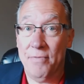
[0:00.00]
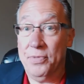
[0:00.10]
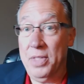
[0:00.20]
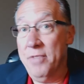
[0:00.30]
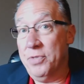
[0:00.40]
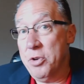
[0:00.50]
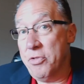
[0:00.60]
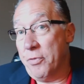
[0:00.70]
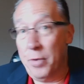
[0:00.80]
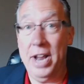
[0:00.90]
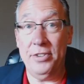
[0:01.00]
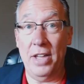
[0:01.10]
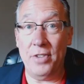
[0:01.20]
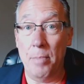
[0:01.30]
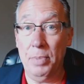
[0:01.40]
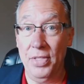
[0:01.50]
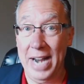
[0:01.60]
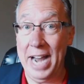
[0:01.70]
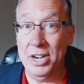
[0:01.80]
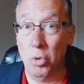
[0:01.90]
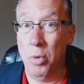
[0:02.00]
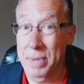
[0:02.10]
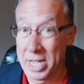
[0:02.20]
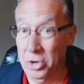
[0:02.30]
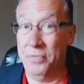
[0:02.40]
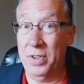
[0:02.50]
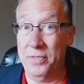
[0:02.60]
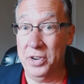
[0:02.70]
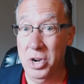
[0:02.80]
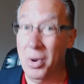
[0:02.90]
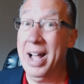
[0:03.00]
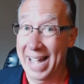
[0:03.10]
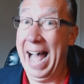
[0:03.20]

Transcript: If, if there's a franchise company that I know would be a good fit for you,